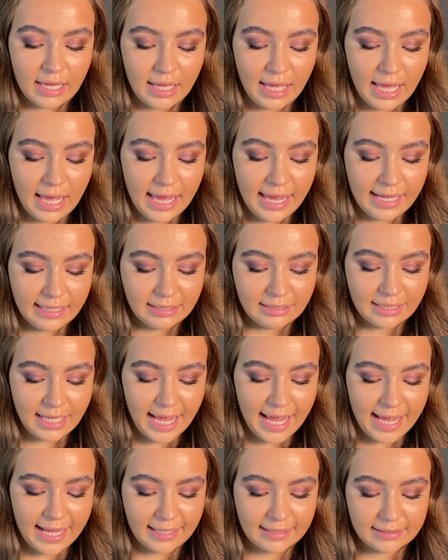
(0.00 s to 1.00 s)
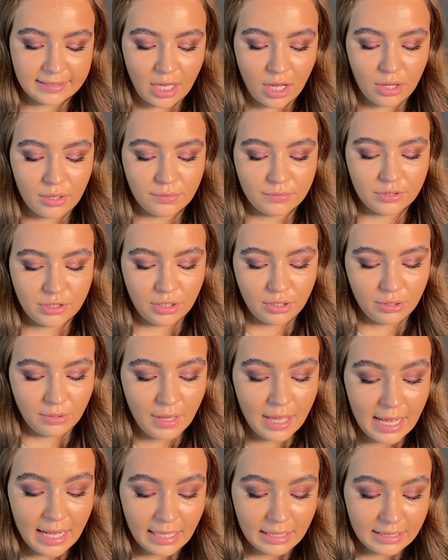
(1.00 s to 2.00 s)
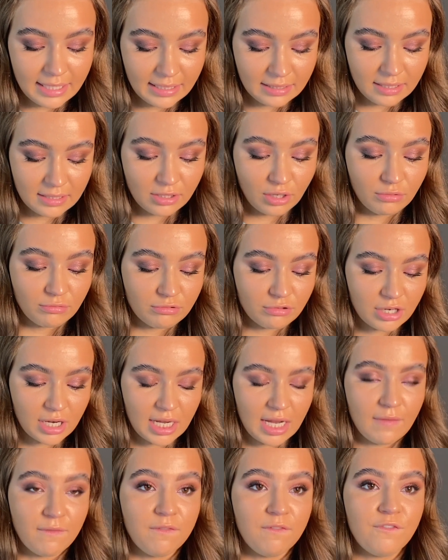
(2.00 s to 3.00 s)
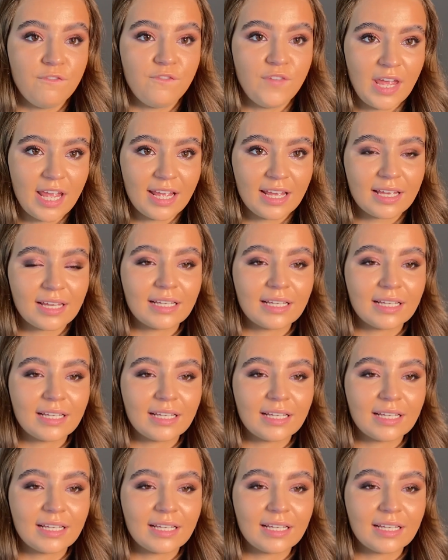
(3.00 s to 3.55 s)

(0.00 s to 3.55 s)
SX02. This is a really thick